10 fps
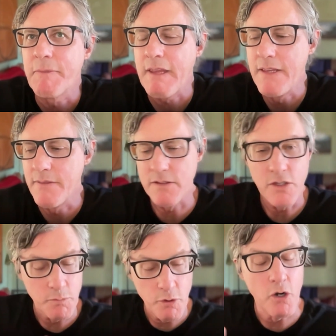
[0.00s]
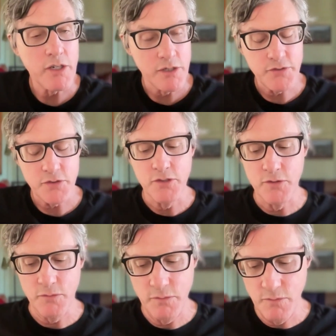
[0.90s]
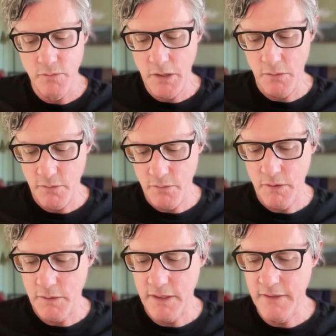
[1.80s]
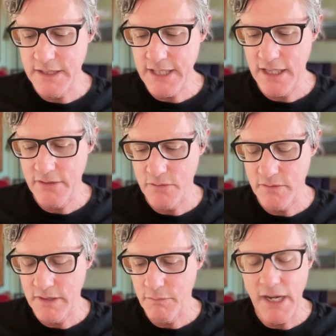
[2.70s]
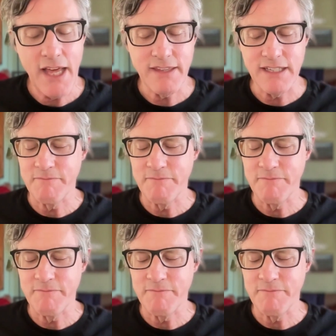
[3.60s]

in the little parochial school where we in the town in Bernathen.